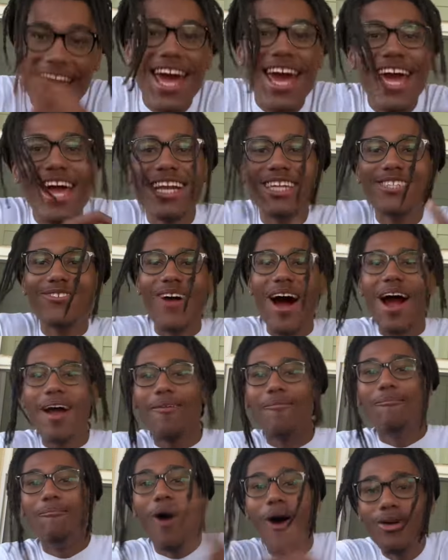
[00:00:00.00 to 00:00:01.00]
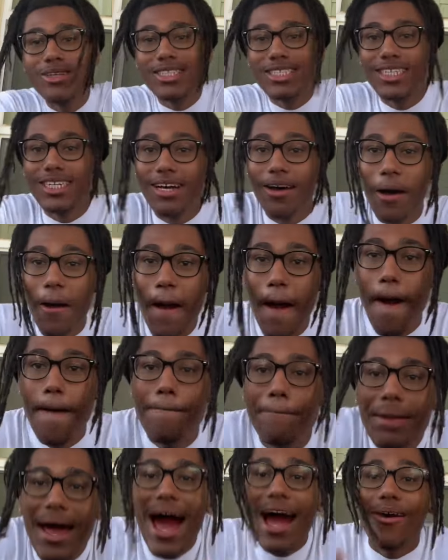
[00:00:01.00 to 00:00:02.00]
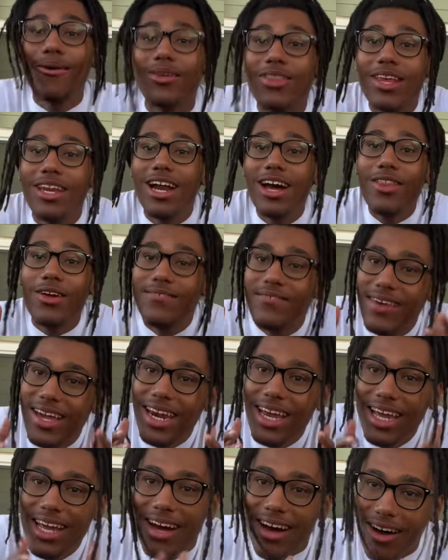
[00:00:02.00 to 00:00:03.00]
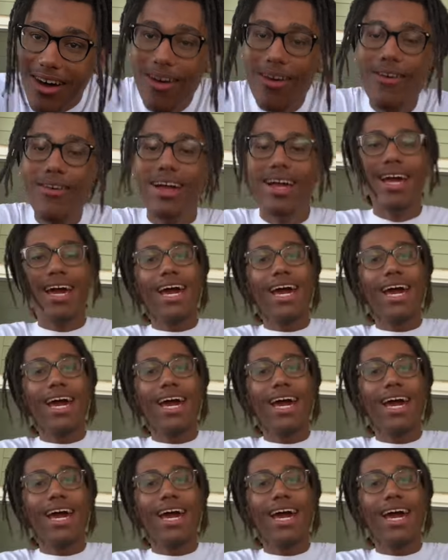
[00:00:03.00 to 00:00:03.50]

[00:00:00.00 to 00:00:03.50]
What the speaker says: It is Rymosa back with another video.